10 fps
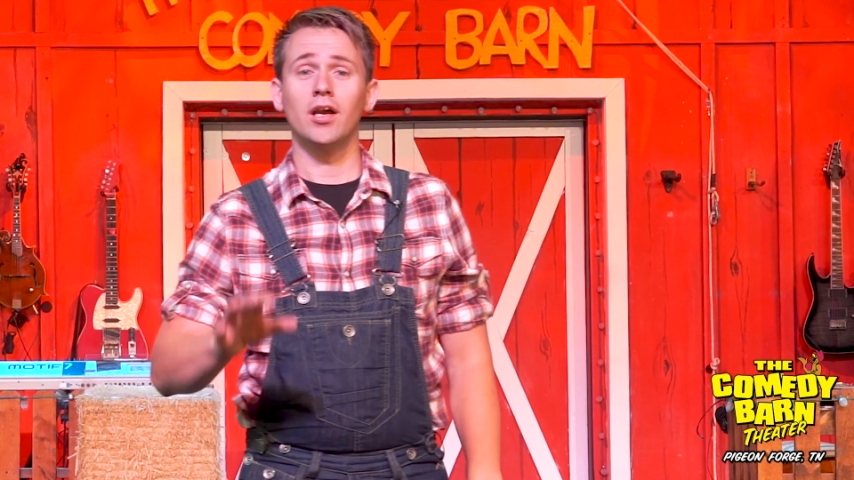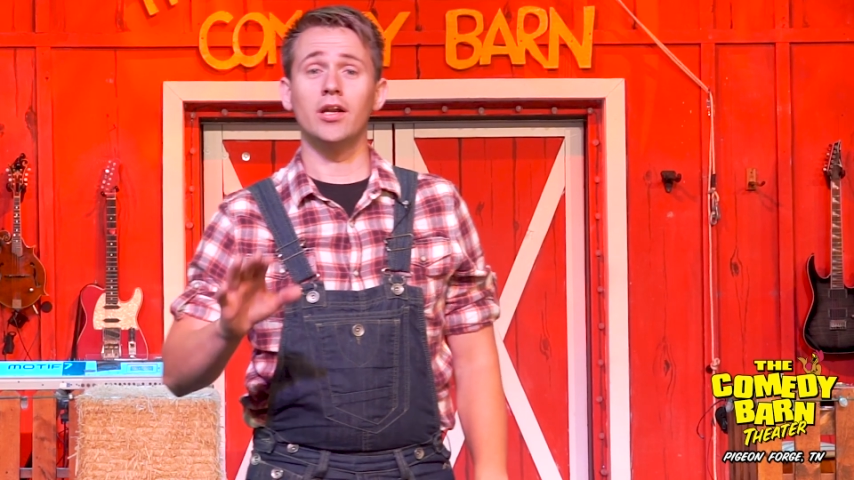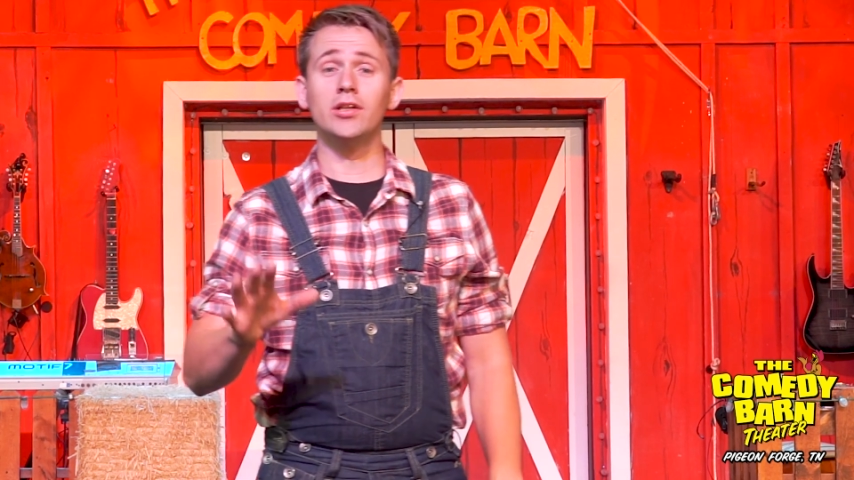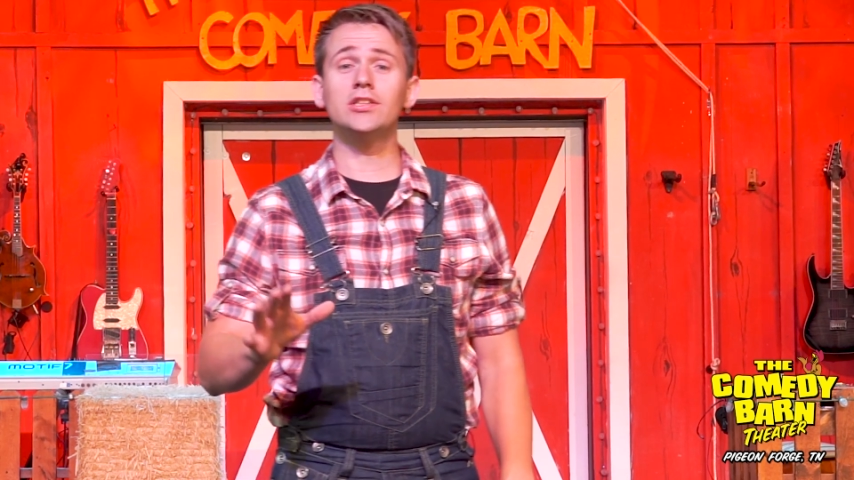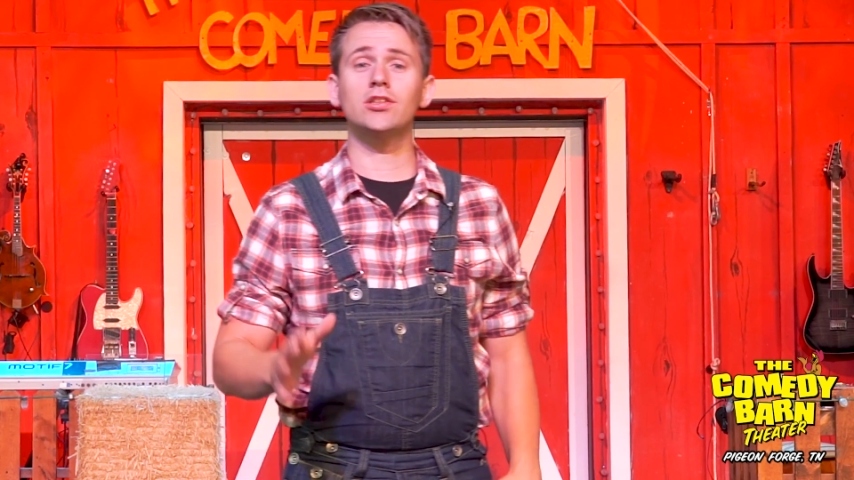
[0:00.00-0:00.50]

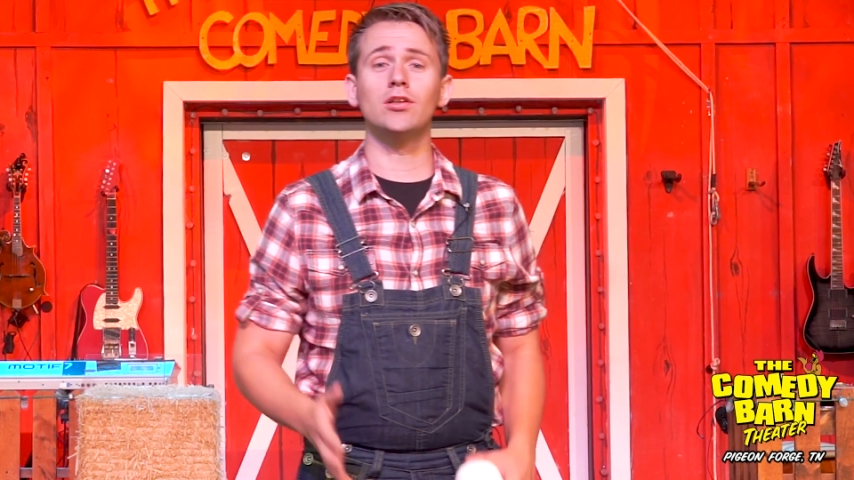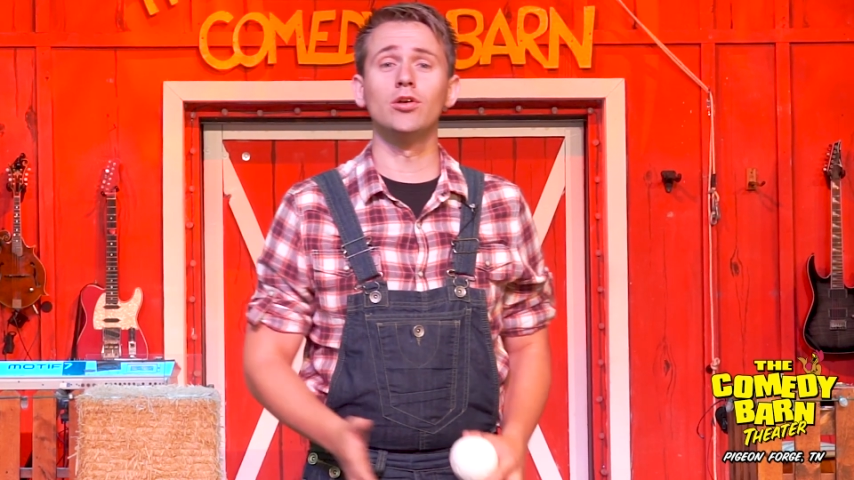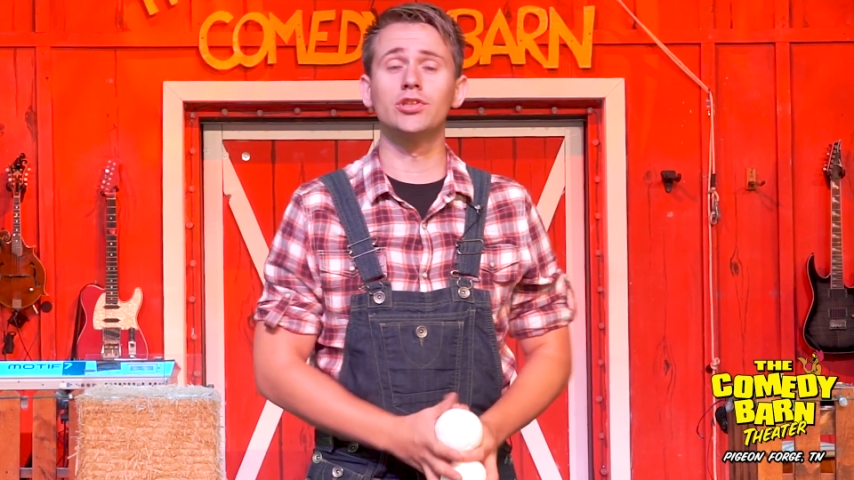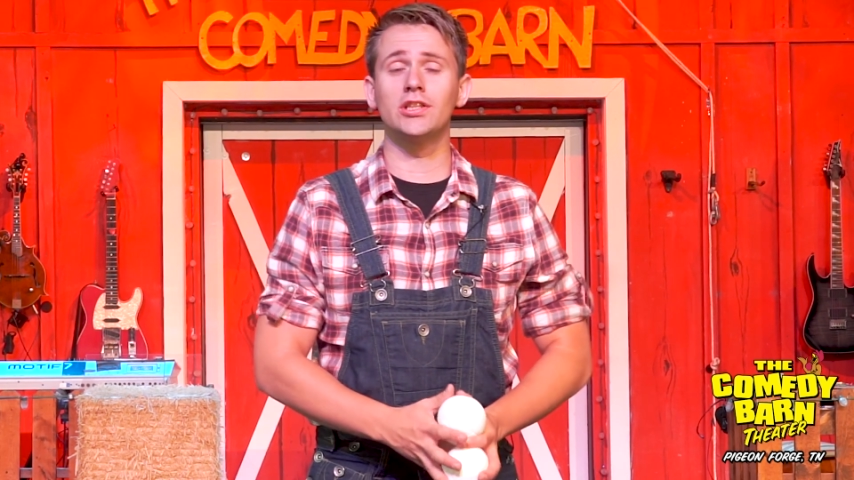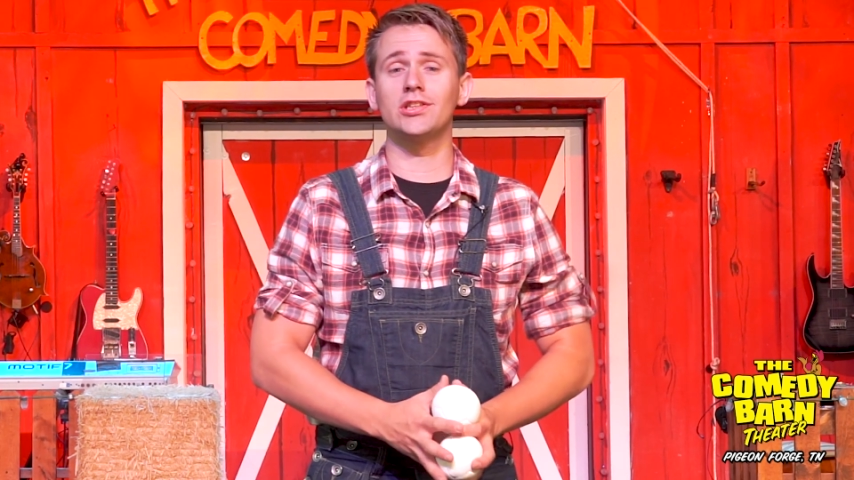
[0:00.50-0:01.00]
An easy
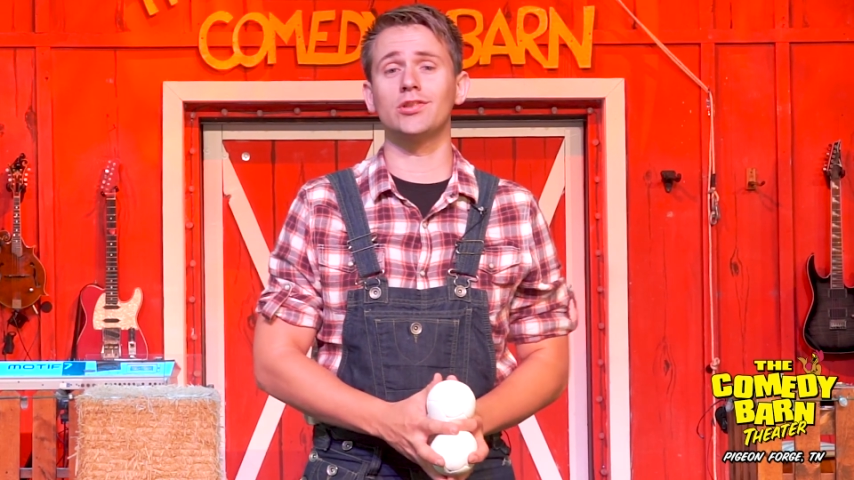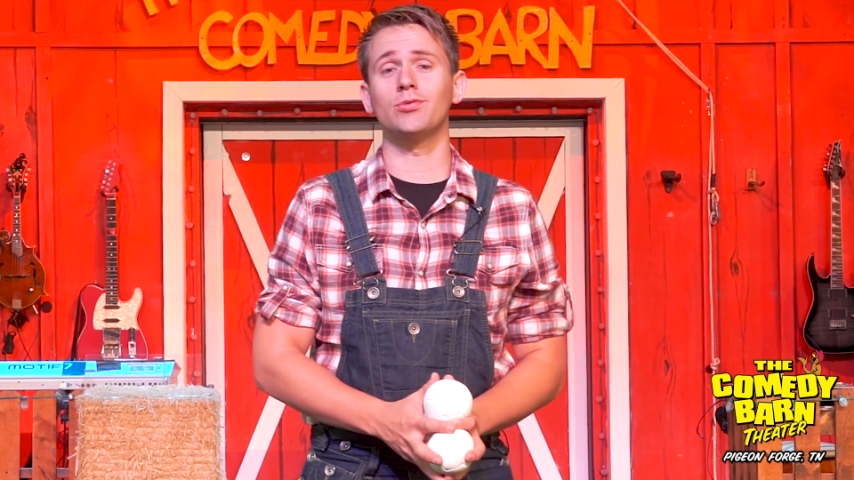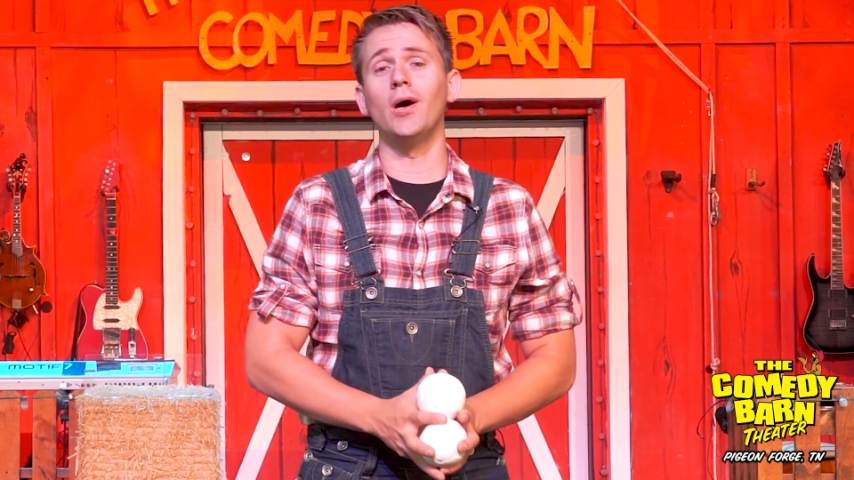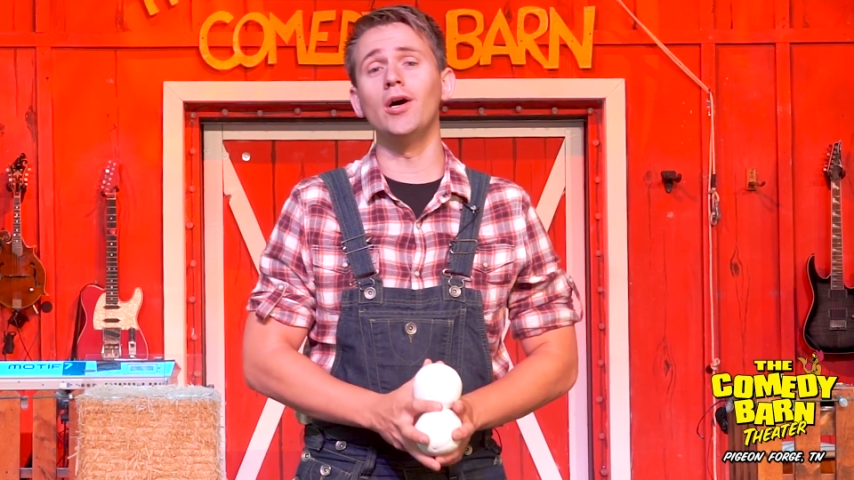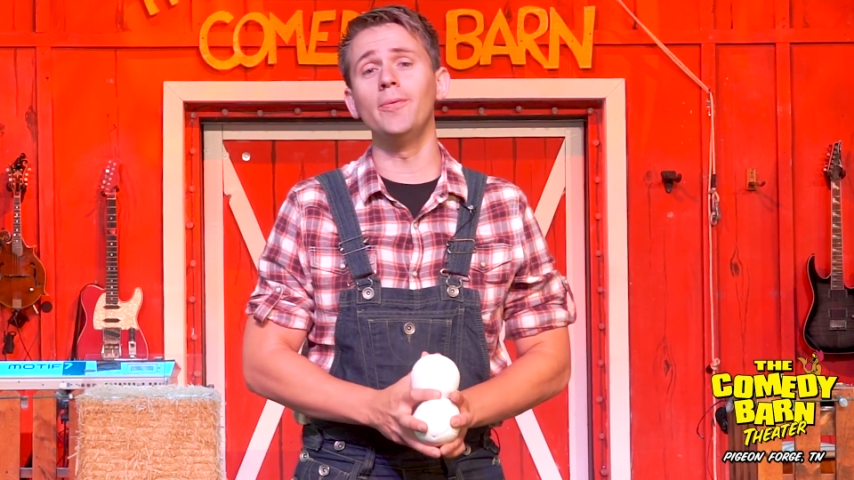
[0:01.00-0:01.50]
solution is
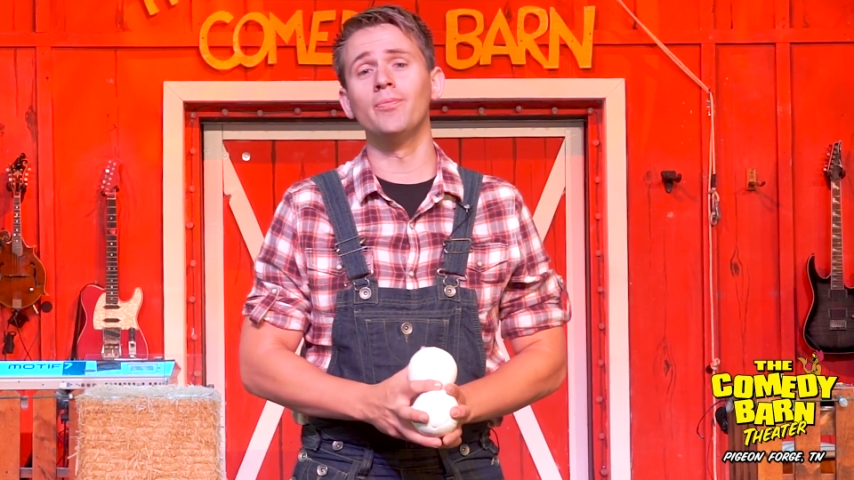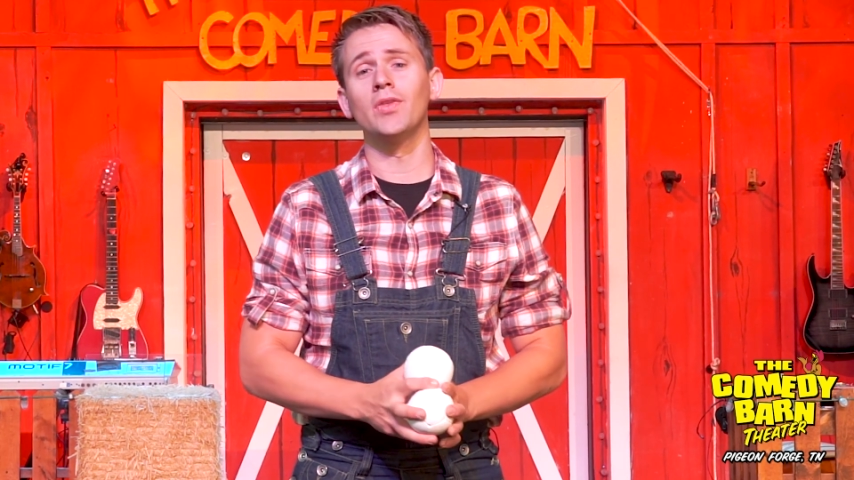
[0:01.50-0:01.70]
as well